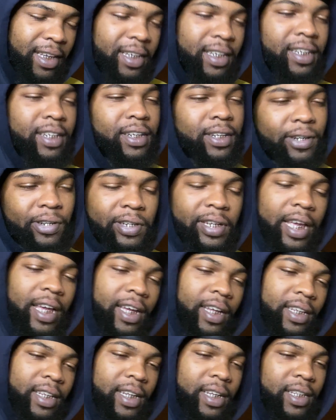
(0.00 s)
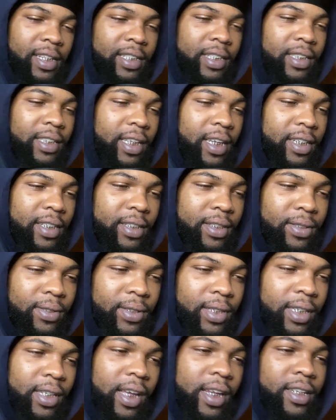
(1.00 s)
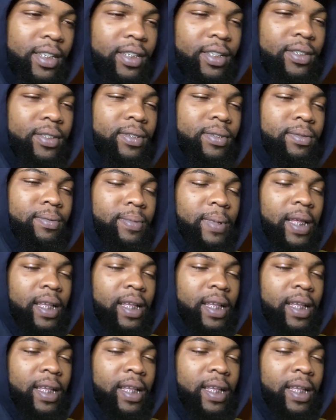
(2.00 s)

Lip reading: Oh, okay, that's kind of cool. That's kind of cool.